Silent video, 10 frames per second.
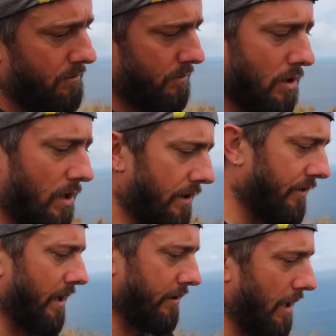
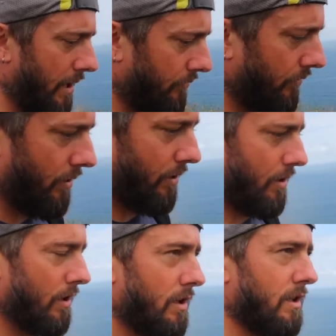Les,
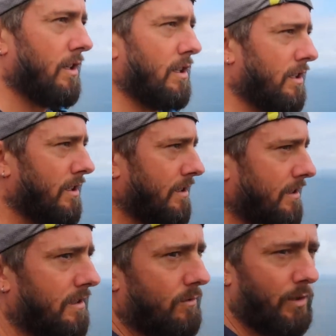
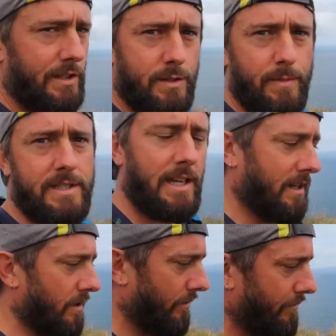wanted to be
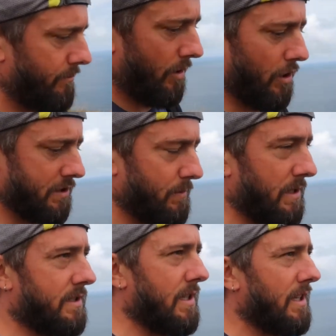taken from the
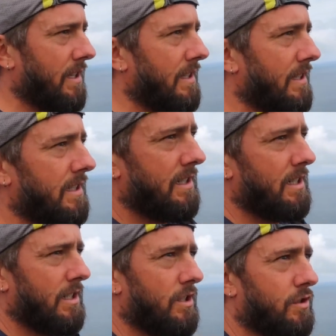hospice
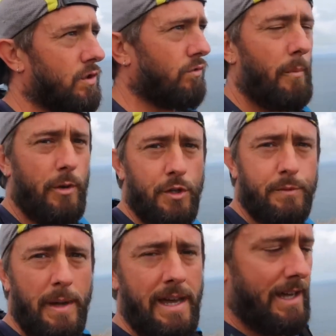to Robin Hood's
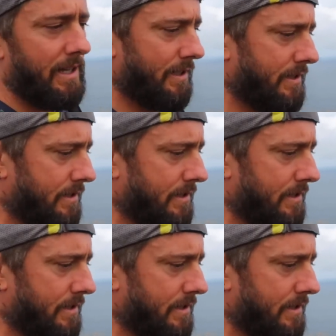Bay.